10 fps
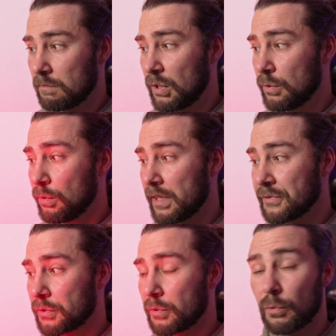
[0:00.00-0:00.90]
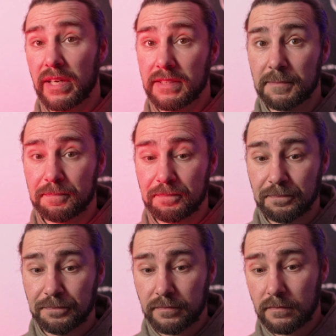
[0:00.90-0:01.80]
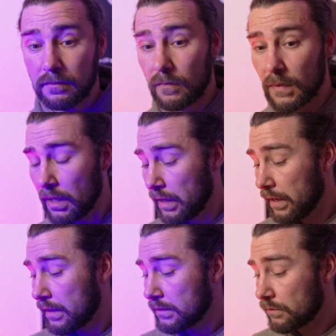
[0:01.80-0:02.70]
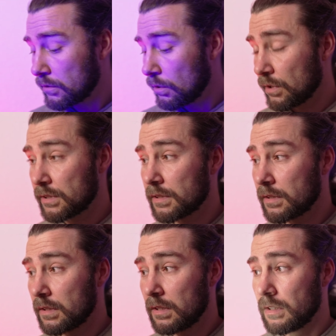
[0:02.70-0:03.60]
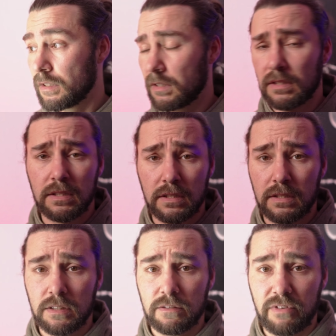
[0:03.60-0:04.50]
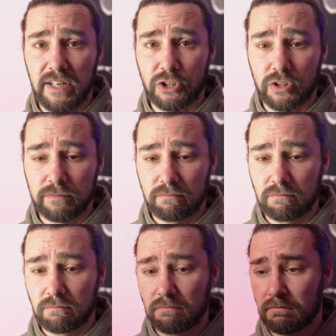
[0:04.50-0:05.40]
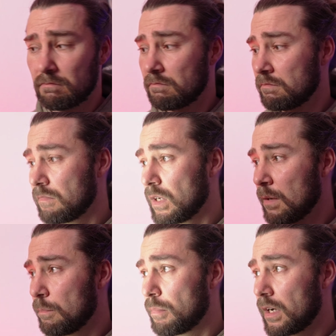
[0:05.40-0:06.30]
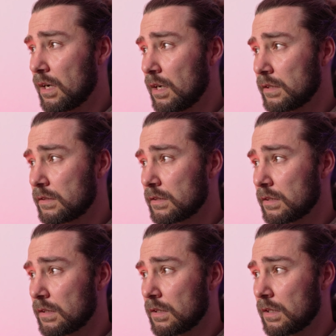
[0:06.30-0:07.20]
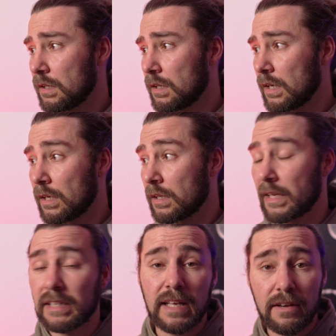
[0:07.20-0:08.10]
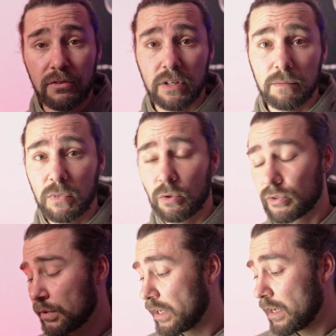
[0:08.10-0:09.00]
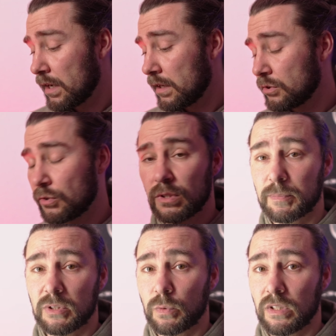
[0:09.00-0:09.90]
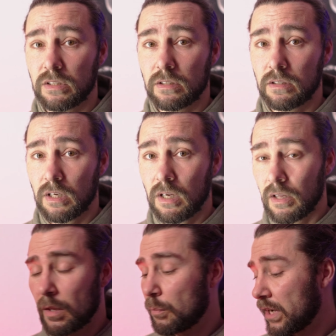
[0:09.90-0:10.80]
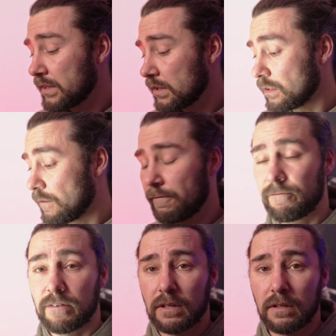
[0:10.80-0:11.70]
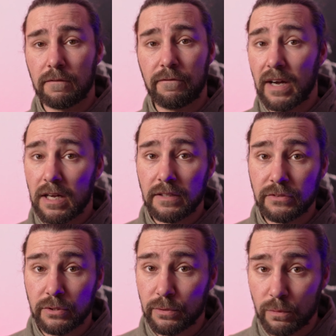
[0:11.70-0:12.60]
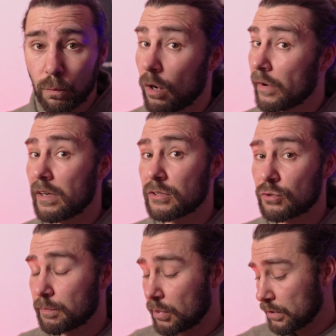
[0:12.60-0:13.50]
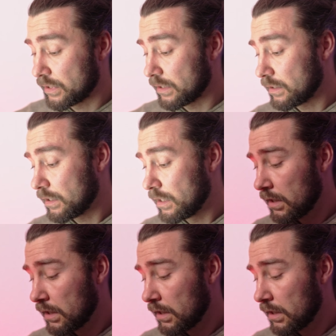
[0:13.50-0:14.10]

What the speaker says: blue and red. And of course flash. But and every mode you can choose between the brightness of 5 to 100%.